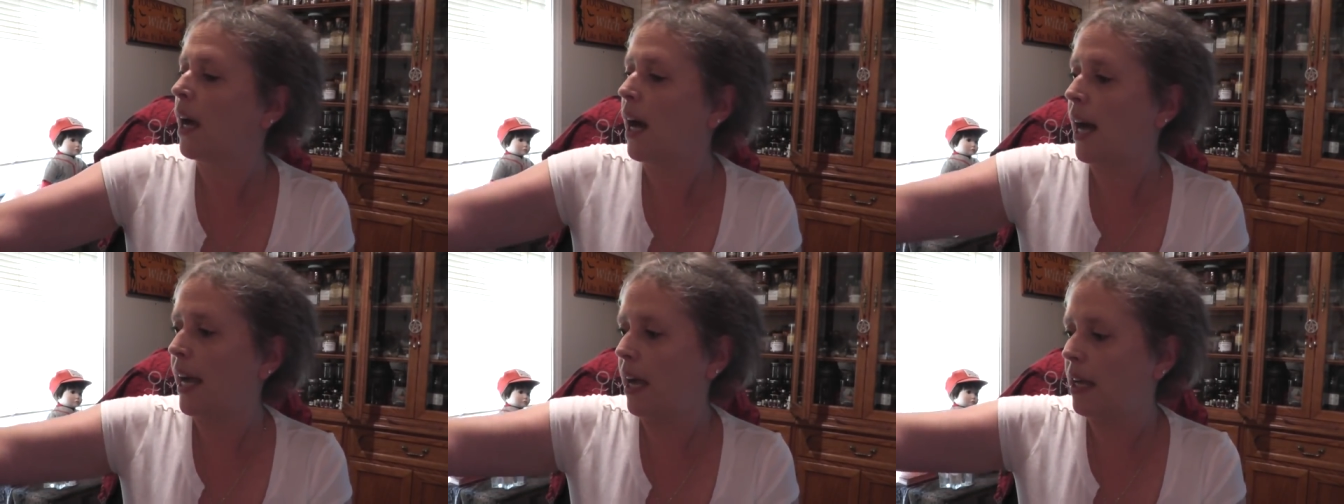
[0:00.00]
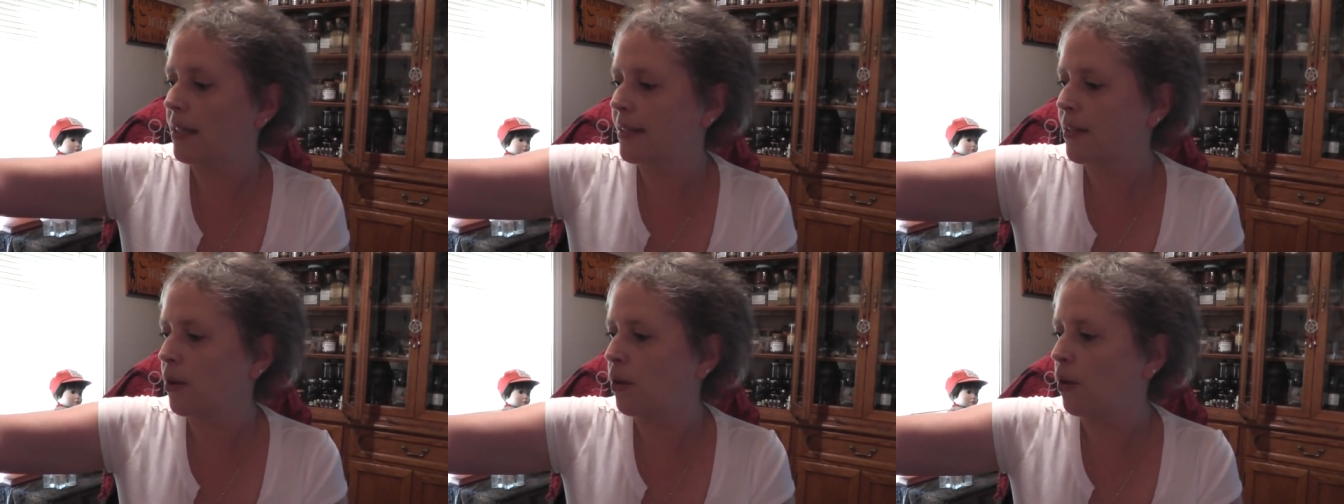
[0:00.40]
I
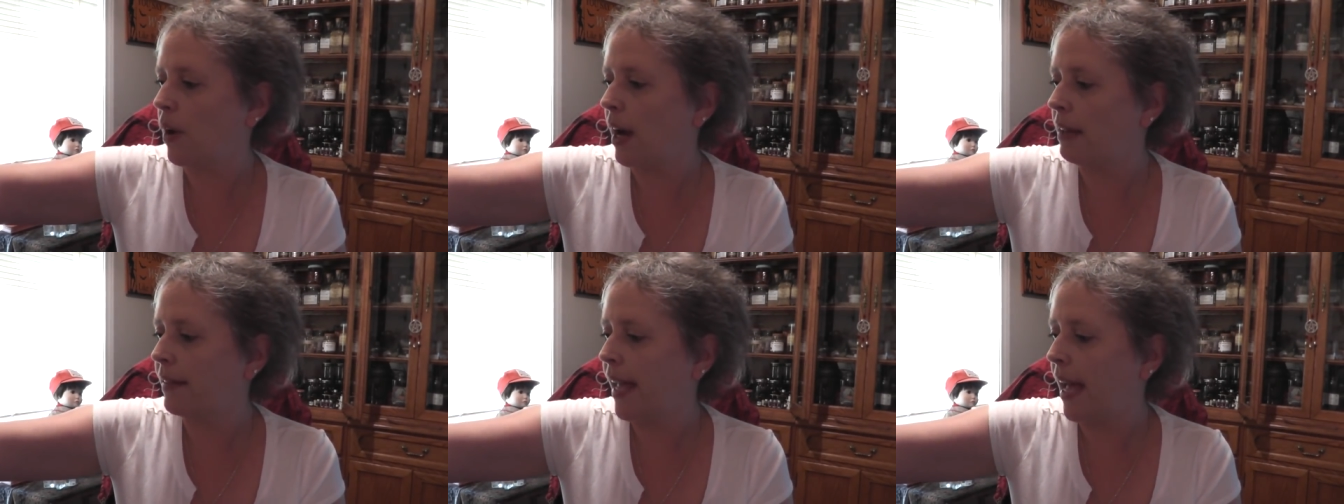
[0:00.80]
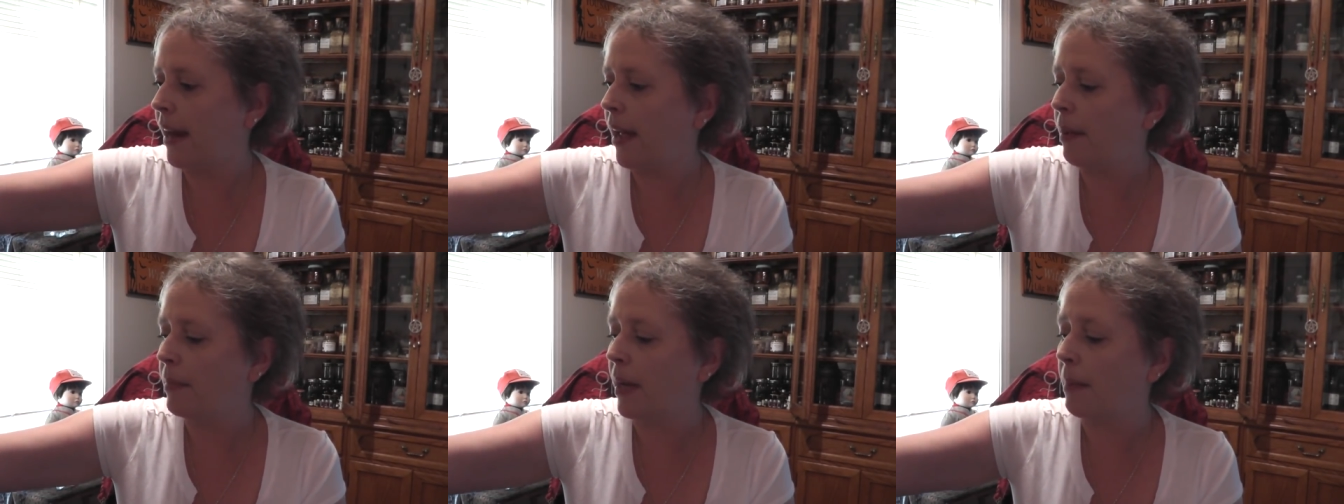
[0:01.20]
also ground that
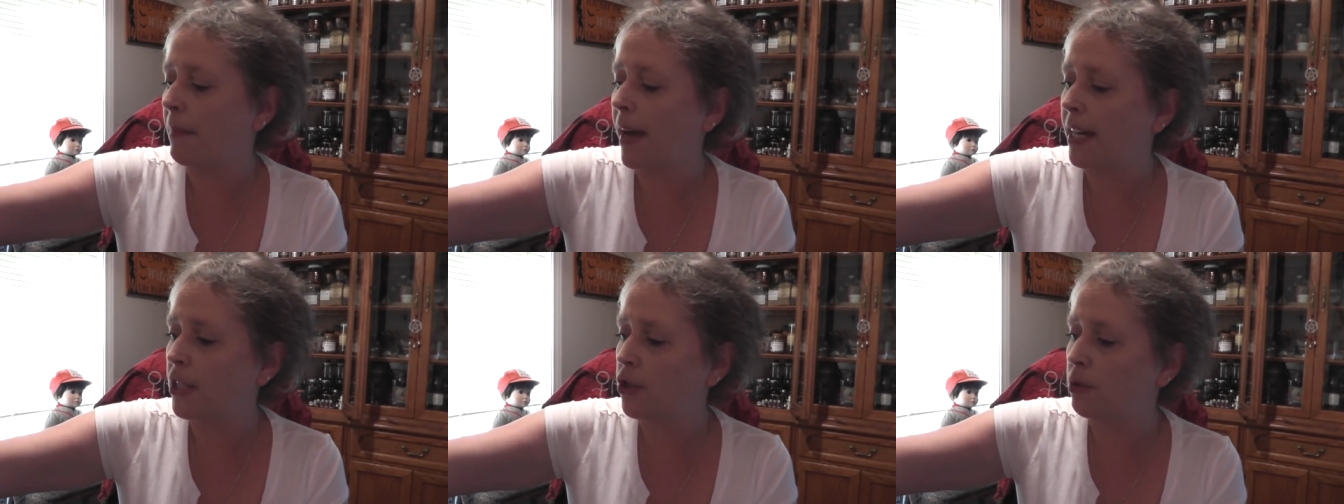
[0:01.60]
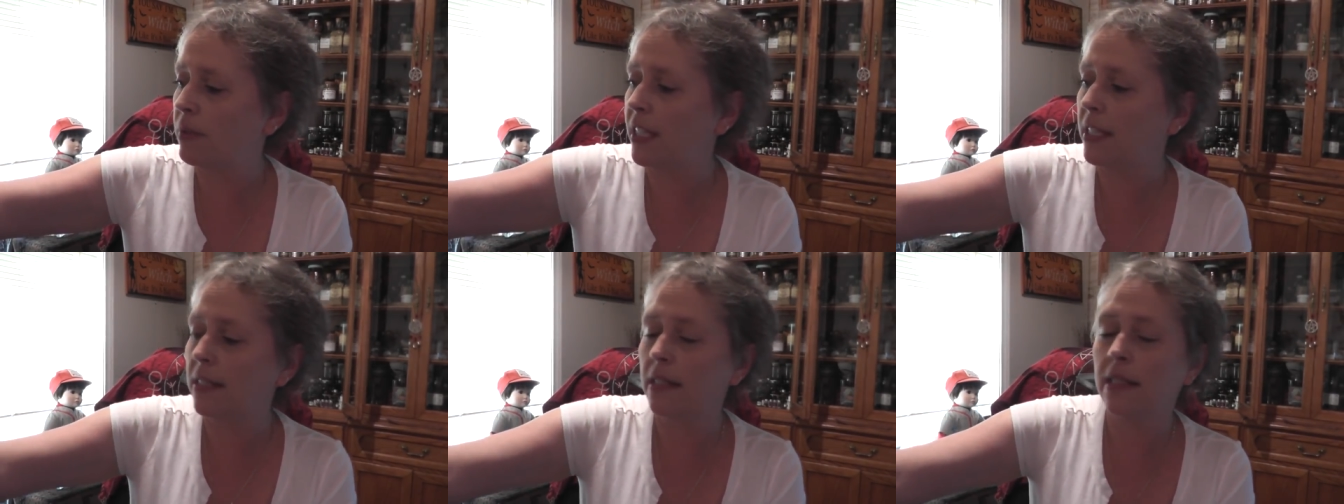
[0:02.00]
up. Now, mind you,
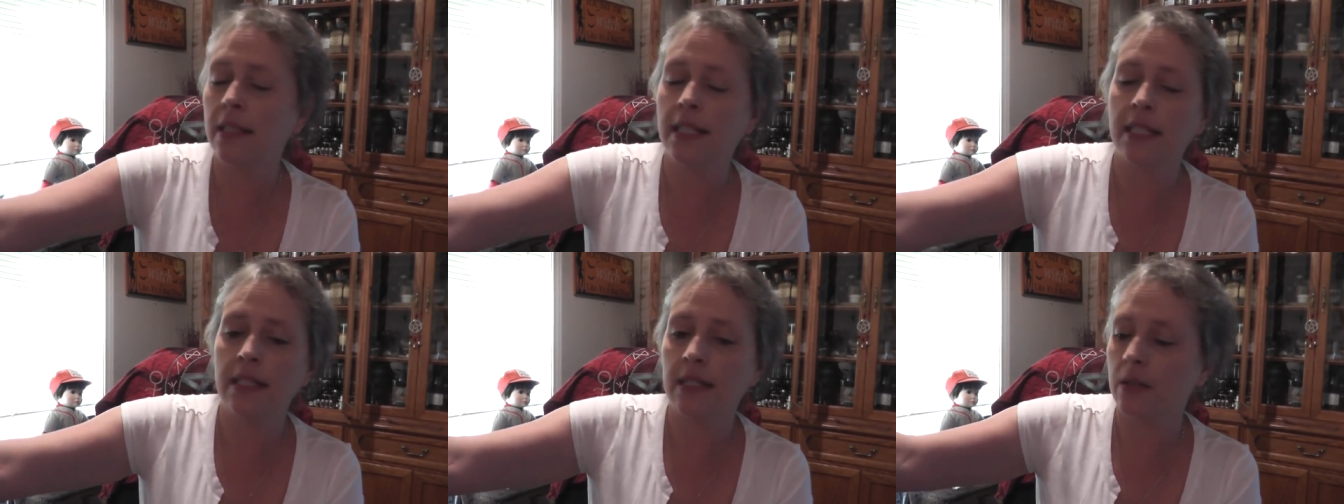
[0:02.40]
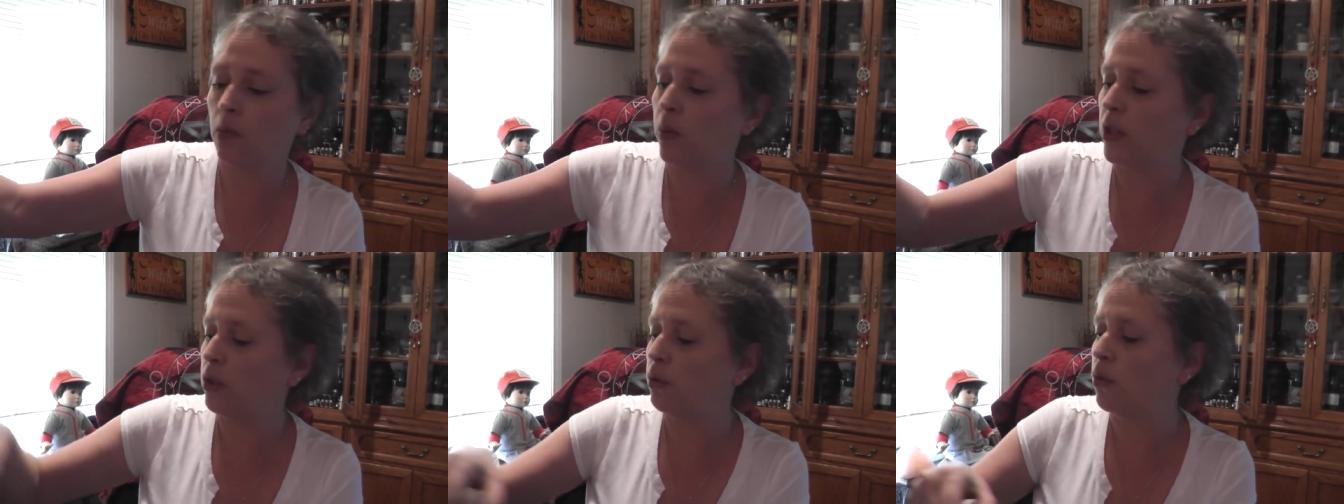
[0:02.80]
these
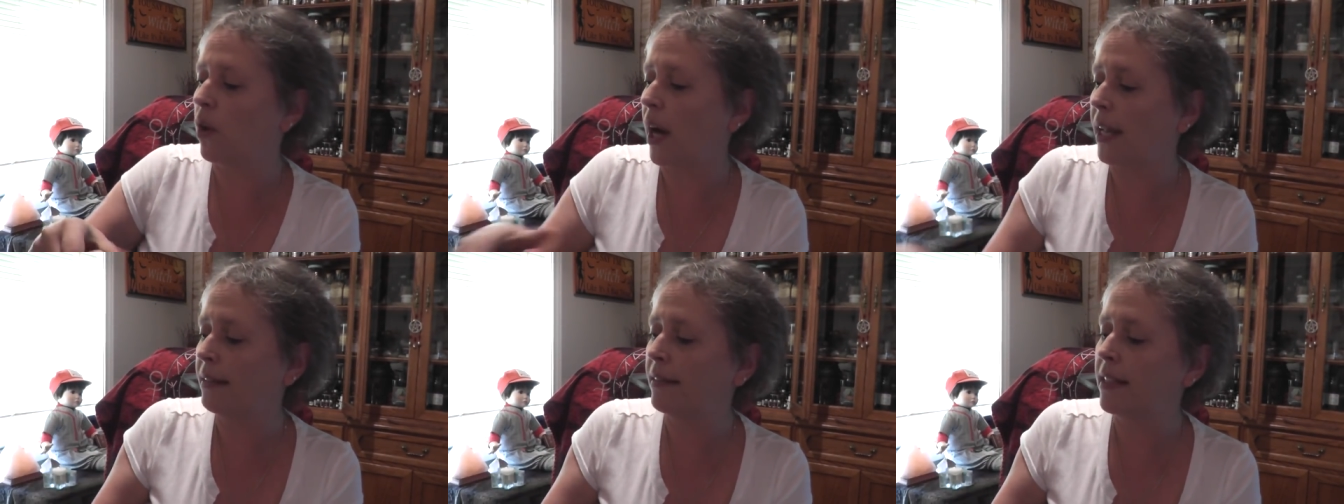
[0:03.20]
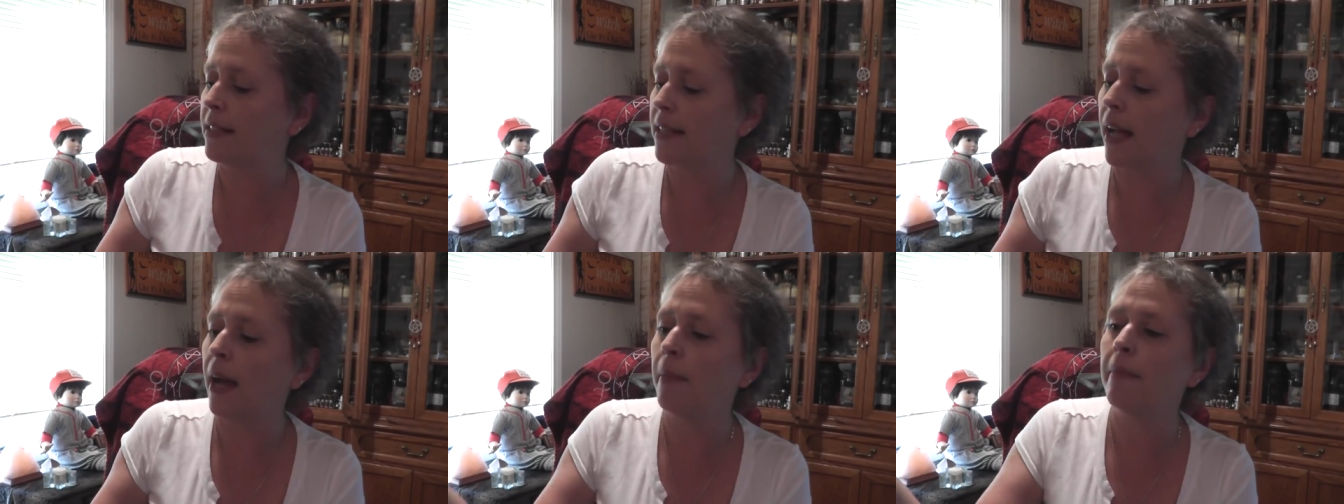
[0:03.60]
when you grind
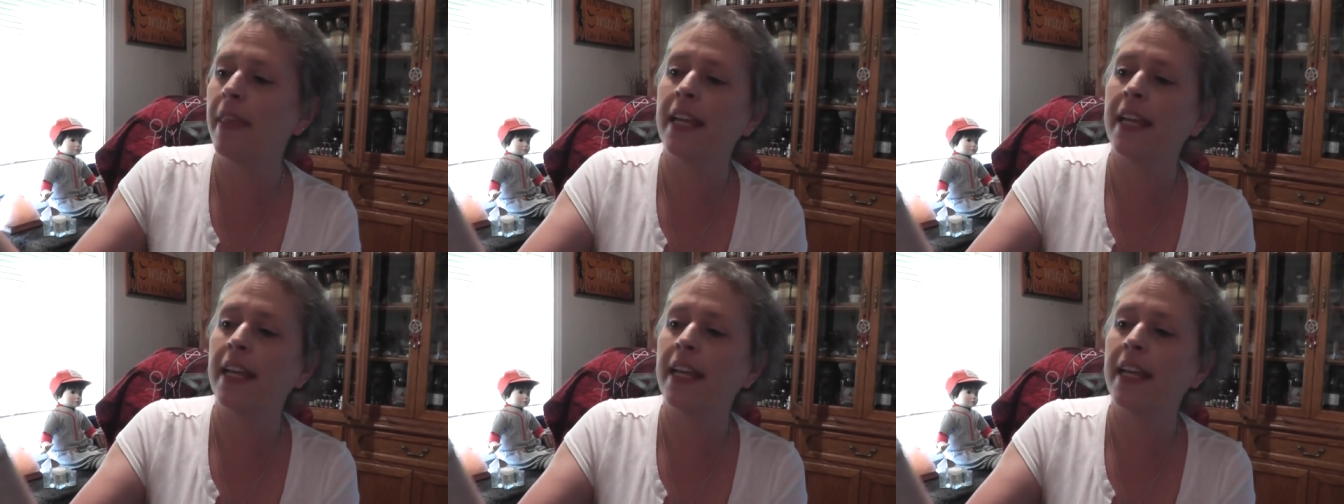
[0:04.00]
these up,